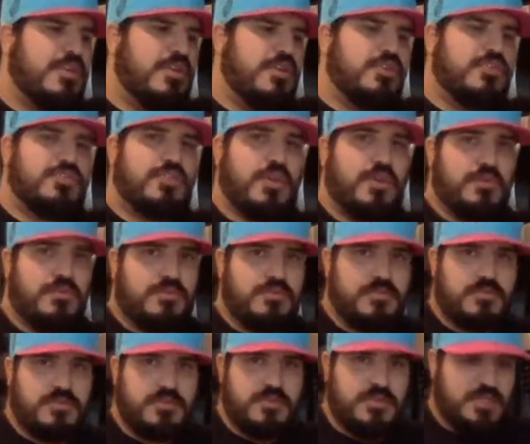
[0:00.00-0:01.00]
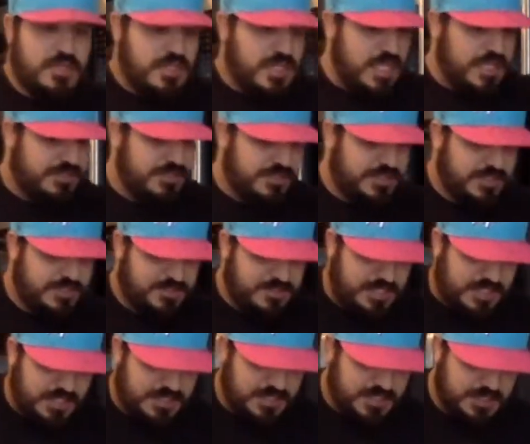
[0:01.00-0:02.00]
So, as you can see,